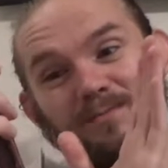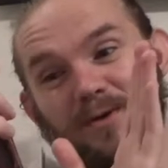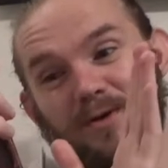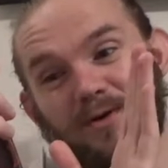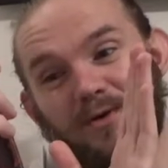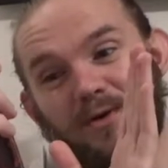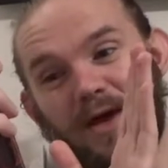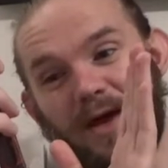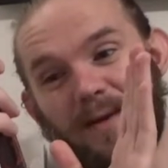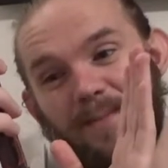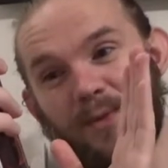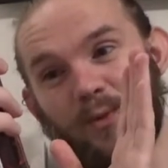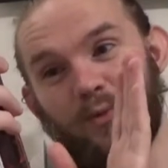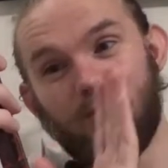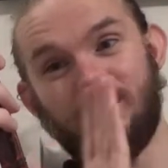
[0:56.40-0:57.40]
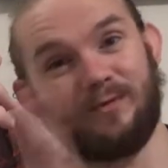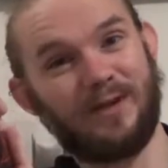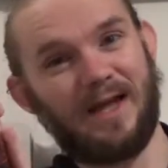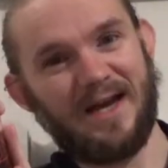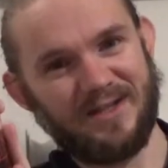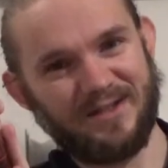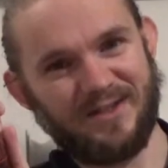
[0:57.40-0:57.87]
beer um, would have
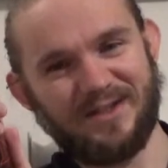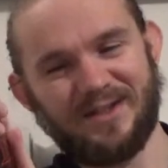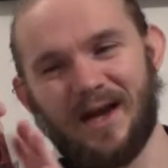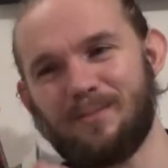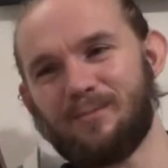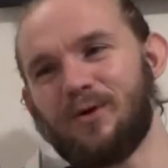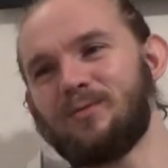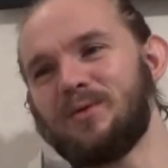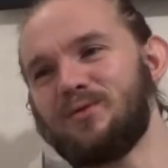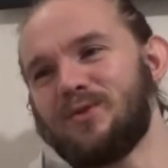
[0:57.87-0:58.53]
lasted, I probably